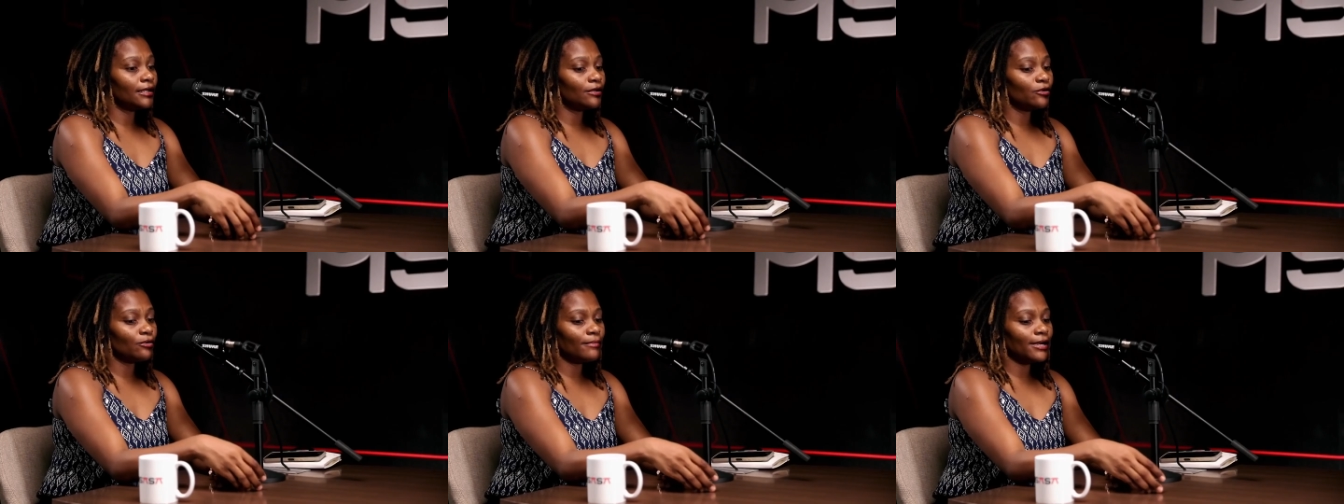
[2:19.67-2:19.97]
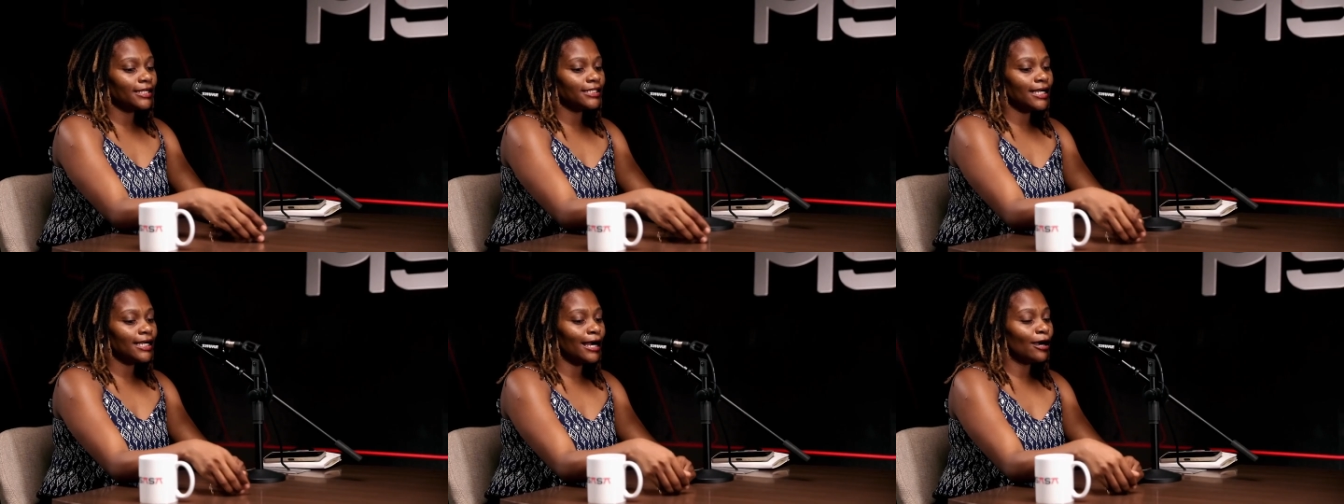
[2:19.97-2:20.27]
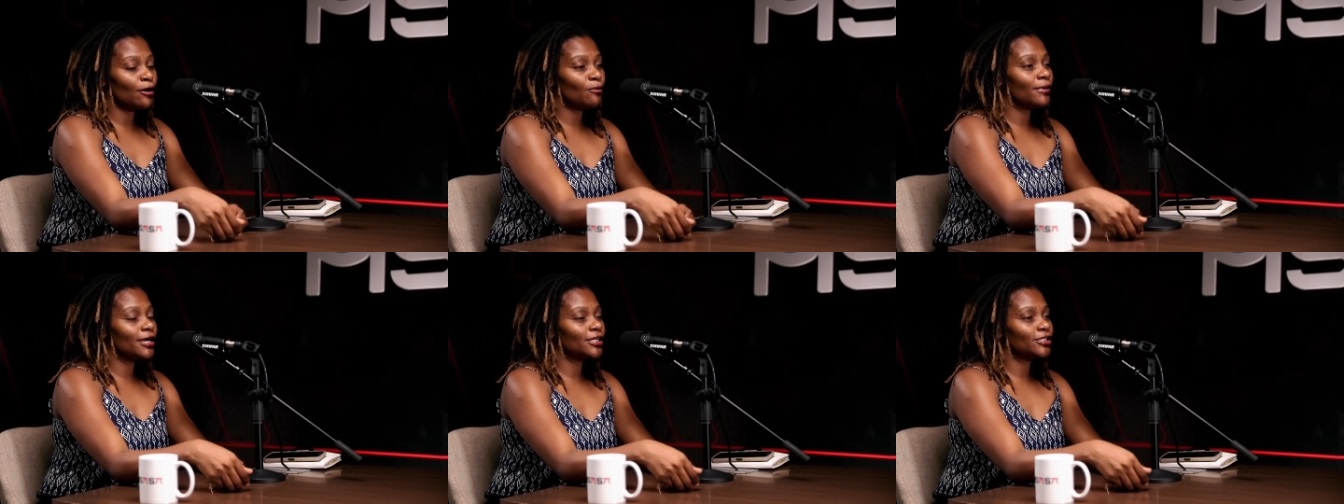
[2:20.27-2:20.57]
And no matter
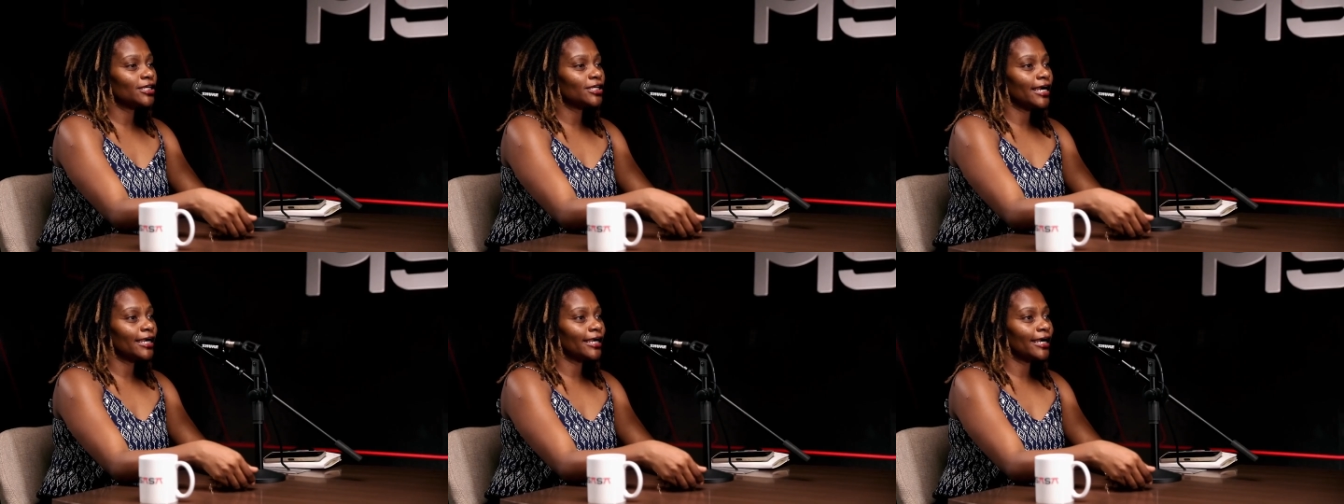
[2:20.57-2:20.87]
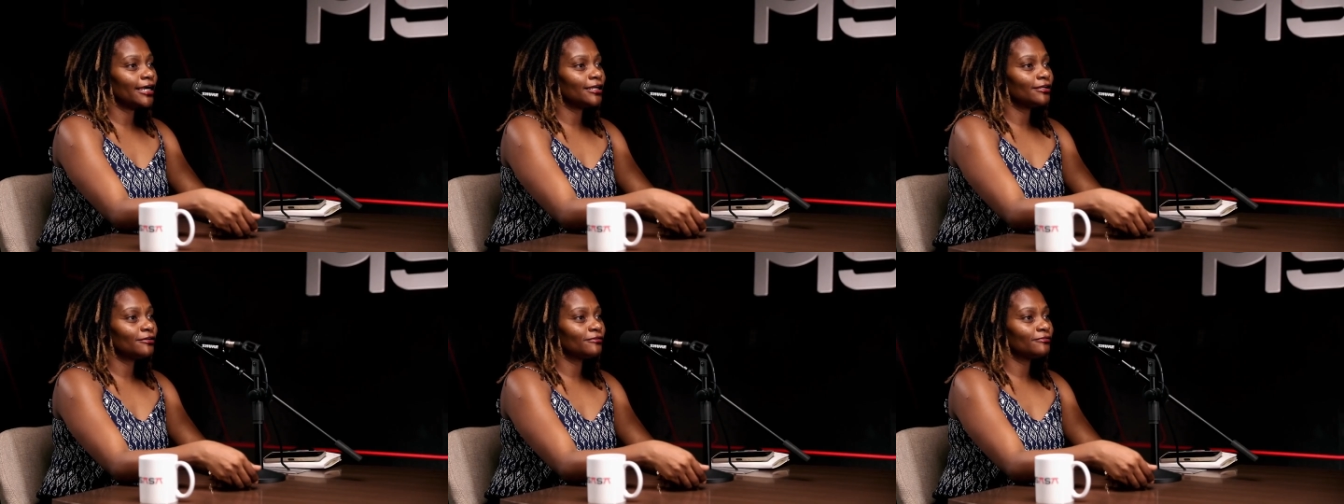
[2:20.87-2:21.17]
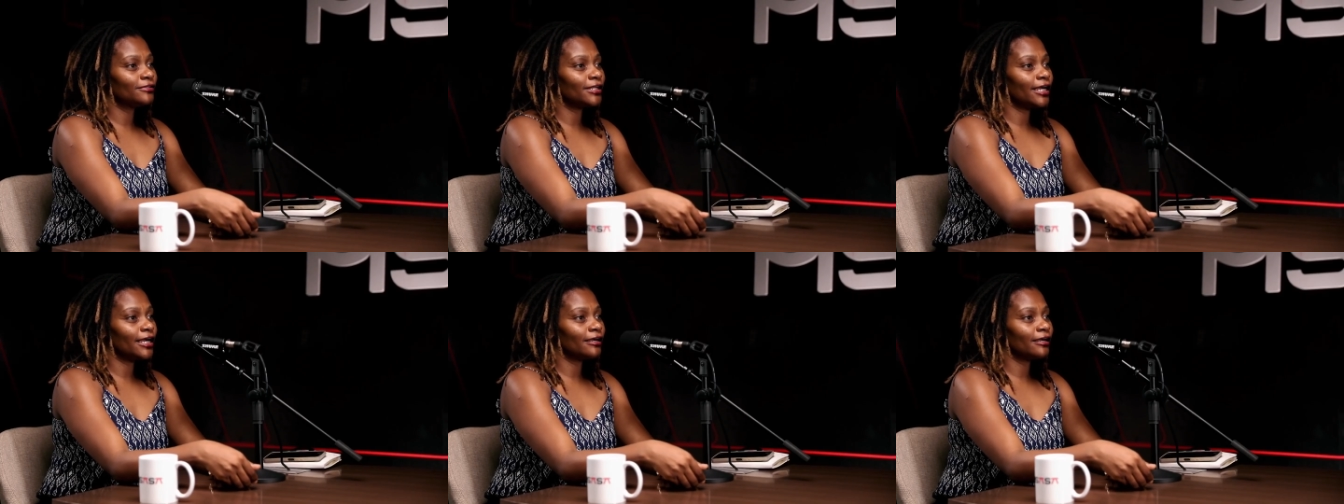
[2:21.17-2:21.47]
how much I kind
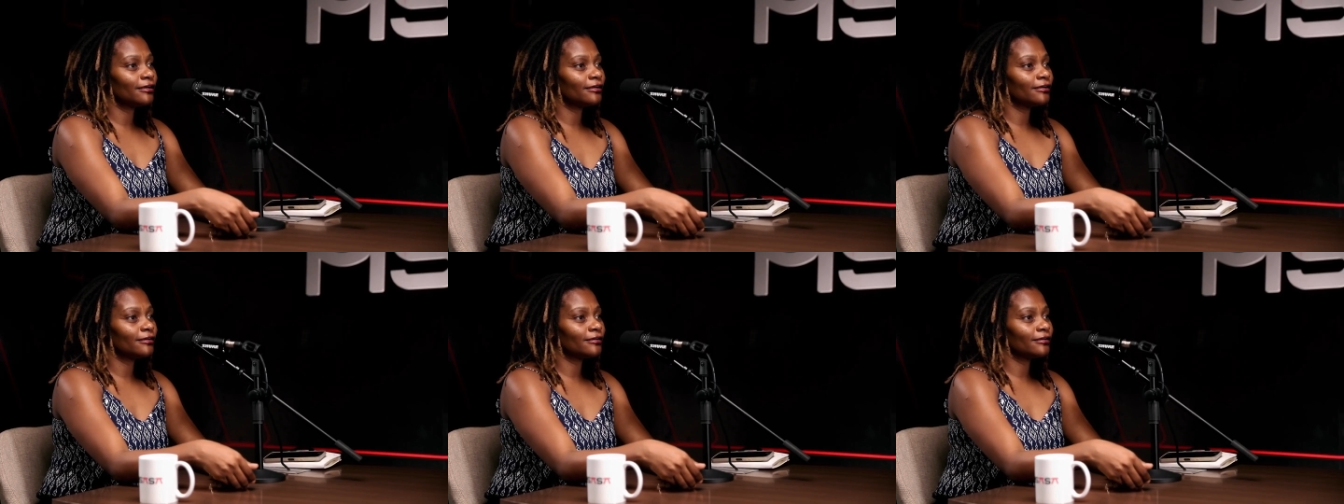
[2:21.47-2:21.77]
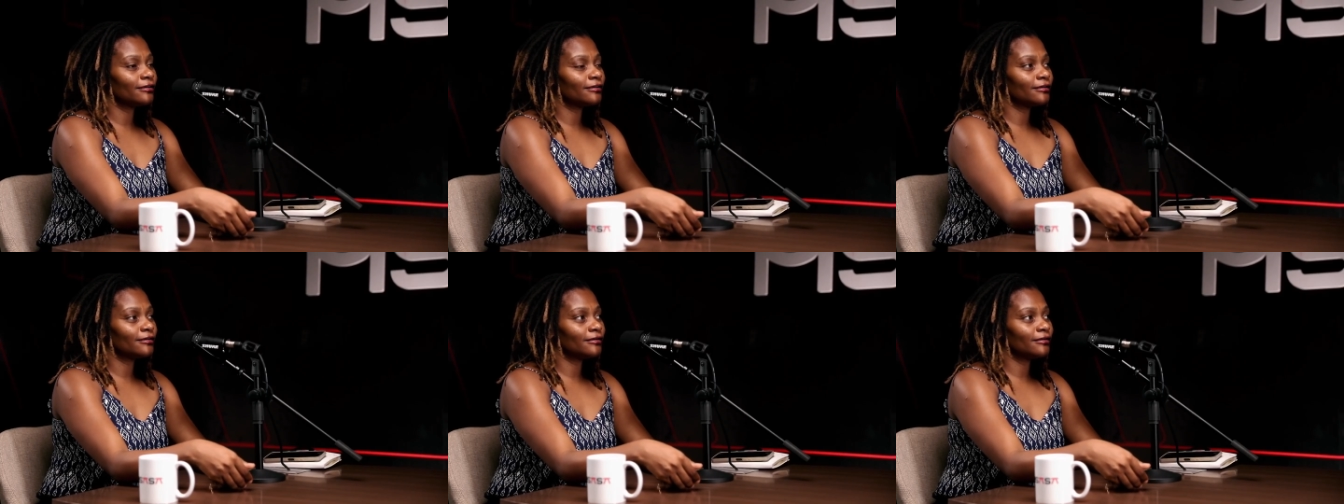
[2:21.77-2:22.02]
of like